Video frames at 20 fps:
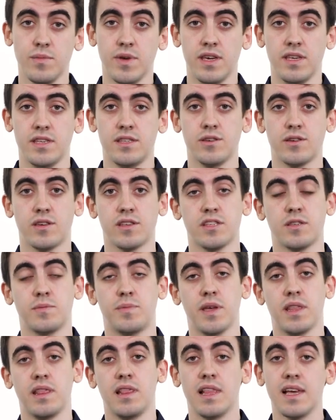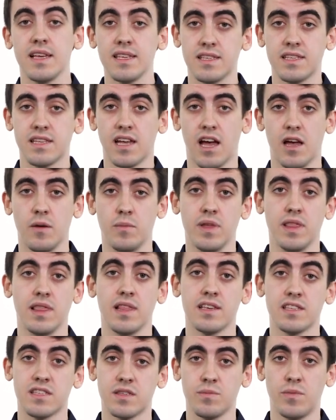means you can spend less time and
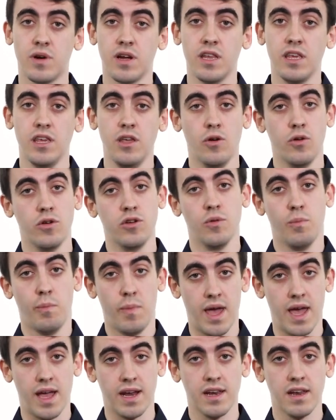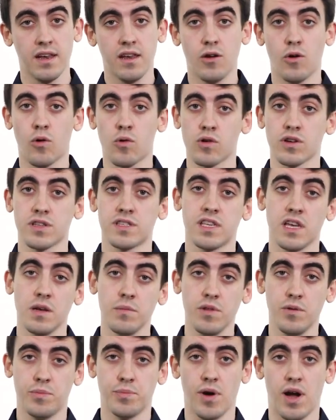less money on your magnet or
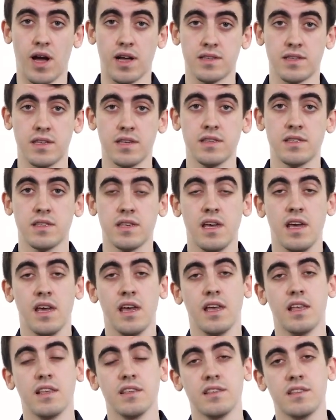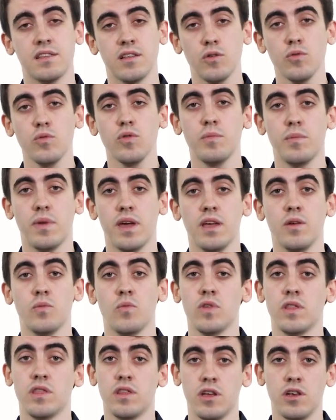assembly process and still remain
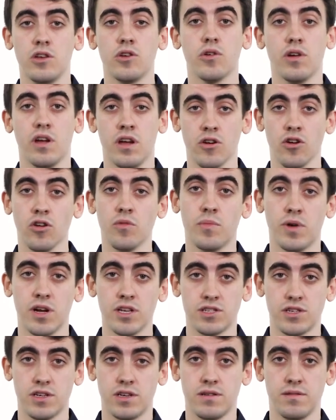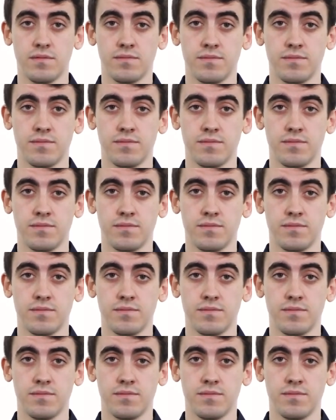within your error budget.